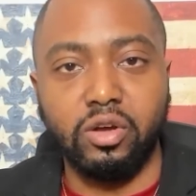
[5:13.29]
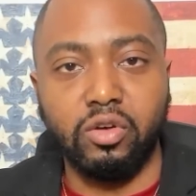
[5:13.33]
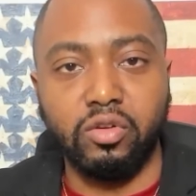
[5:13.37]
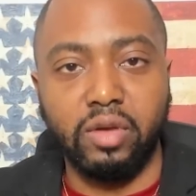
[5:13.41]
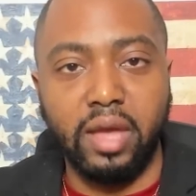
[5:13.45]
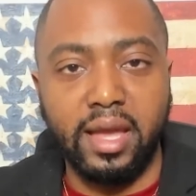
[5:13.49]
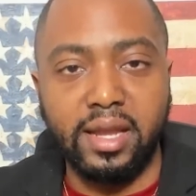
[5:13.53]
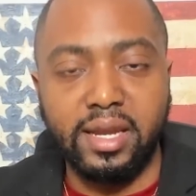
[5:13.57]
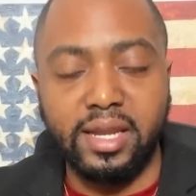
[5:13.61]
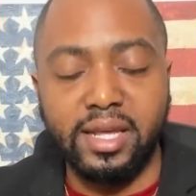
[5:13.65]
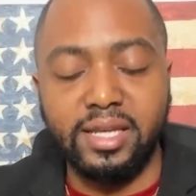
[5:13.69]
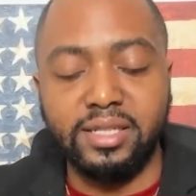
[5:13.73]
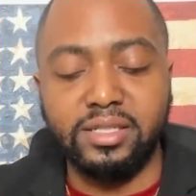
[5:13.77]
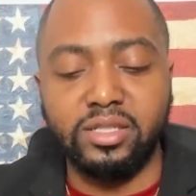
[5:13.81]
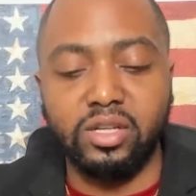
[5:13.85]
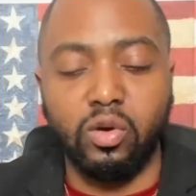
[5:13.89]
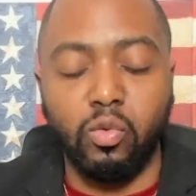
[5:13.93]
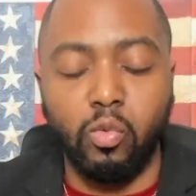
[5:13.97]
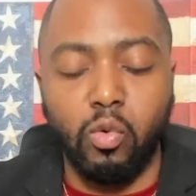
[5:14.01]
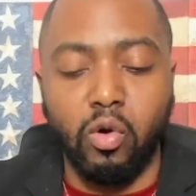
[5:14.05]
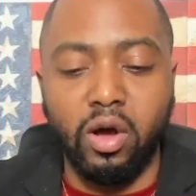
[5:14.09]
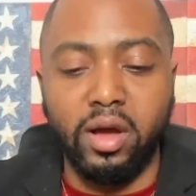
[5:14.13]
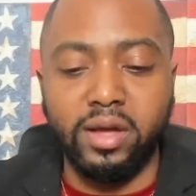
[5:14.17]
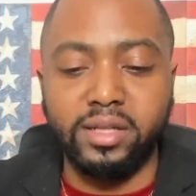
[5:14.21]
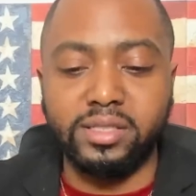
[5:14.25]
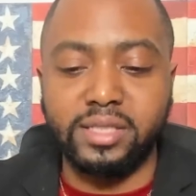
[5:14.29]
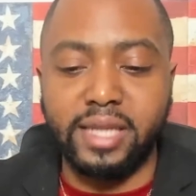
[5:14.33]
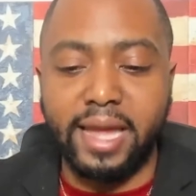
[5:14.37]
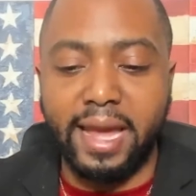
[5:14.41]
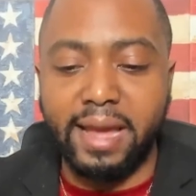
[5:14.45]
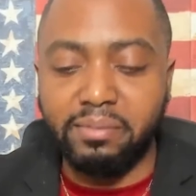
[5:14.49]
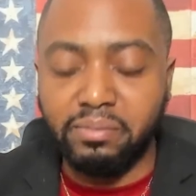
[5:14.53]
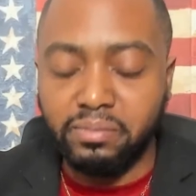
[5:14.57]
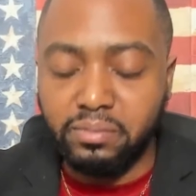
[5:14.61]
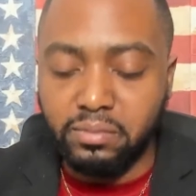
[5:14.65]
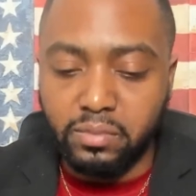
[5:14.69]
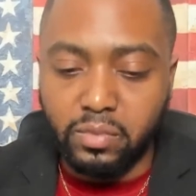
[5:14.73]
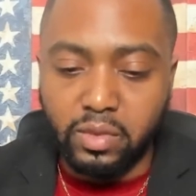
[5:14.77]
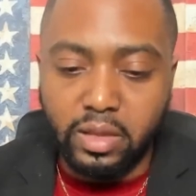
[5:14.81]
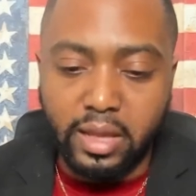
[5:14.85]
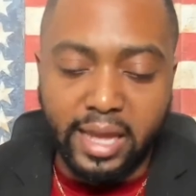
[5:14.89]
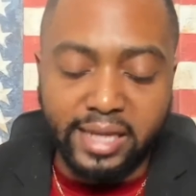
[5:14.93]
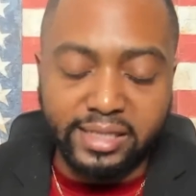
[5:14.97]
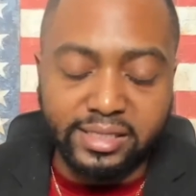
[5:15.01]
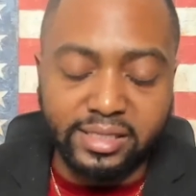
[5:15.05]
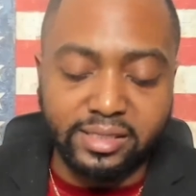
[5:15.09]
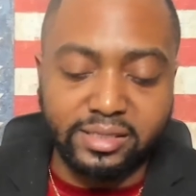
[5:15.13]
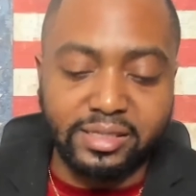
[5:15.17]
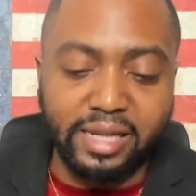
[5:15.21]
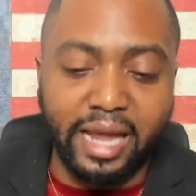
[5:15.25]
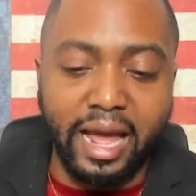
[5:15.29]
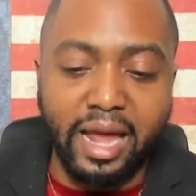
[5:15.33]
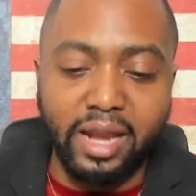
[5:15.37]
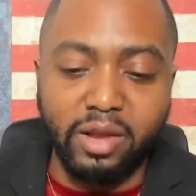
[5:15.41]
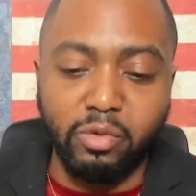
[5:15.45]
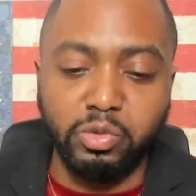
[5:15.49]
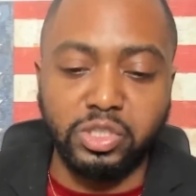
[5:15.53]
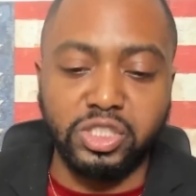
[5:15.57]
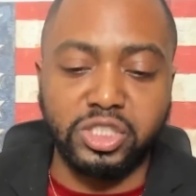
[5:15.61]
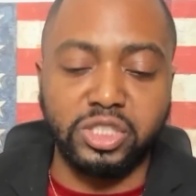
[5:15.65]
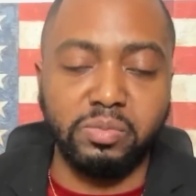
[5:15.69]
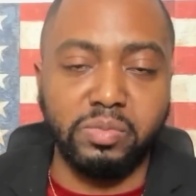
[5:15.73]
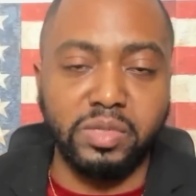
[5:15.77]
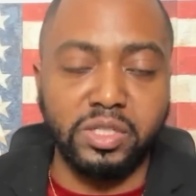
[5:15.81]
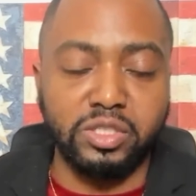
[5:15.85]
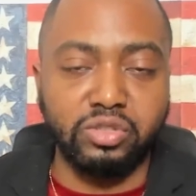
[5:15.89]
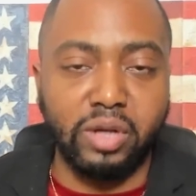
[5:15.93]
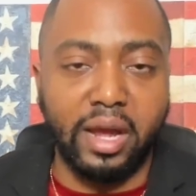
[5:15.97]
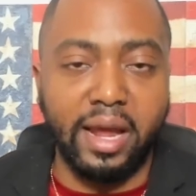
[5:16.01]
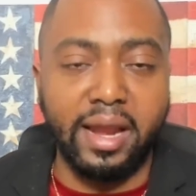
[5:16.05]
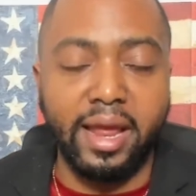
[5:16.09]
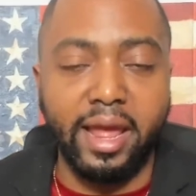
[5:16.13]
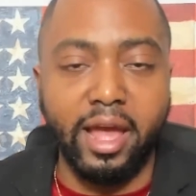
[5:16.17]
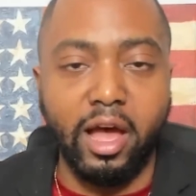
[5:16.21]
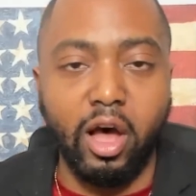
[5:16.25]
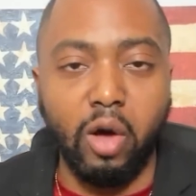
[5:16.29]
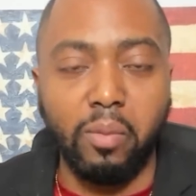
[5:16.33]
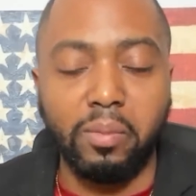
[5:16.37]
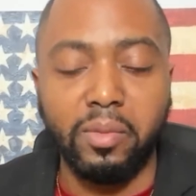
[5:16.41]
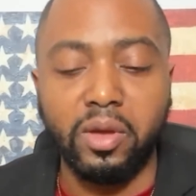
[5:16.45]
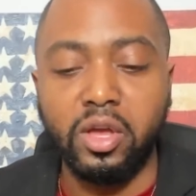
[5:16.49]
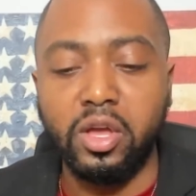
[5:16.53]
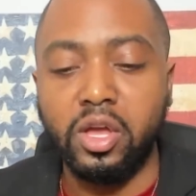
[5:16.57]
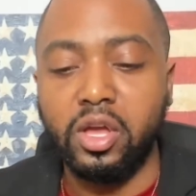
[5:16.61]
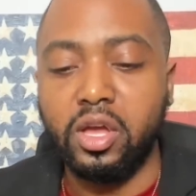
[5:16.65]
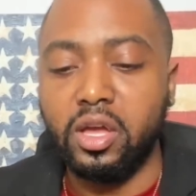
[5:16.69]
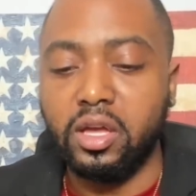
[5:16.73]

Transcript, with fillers: Okay. These are the ones that as society, we should be trying to help,